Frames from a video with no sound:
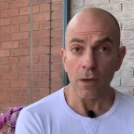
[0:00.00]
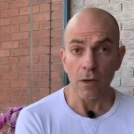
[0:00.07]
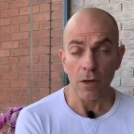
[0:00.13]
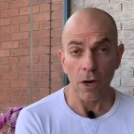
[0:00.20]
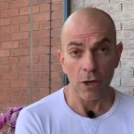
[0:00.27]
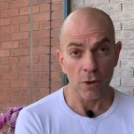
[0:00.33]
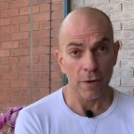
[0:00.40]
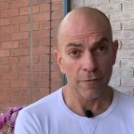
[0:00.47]

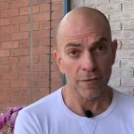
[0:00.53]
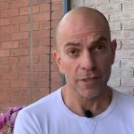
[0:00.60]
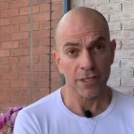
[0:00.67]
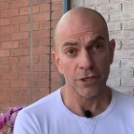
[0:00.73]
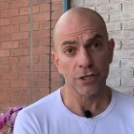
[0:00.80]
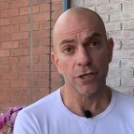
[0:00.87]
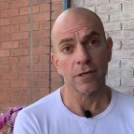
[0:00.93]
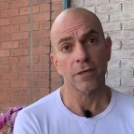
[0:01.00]
go to a
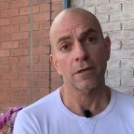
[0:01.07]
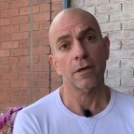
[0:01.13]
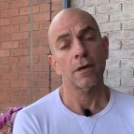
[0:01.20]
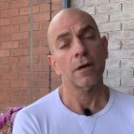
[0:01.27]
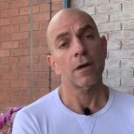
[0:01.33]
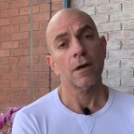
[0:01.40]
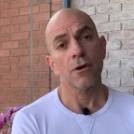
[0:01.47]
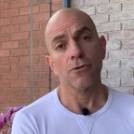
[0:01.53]
physician,
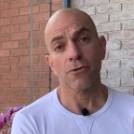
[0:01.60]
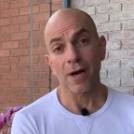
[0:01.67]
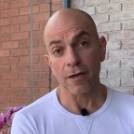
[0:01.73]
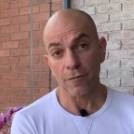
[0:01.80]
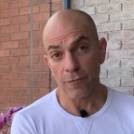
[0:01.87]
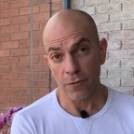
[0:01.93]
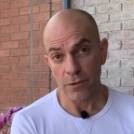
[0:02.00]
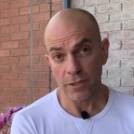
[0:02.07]
run a
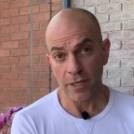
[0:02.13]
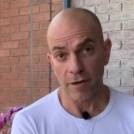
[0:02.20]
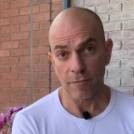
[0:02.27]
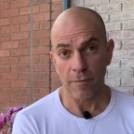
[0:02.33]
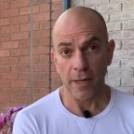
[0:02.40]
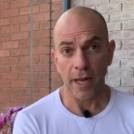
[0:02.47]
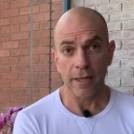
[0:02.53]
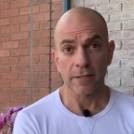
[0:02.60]
full set of
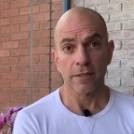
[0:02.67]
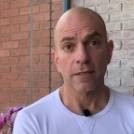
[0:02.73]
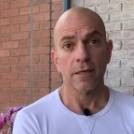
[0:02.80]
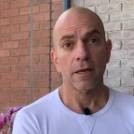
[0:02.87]
bloods,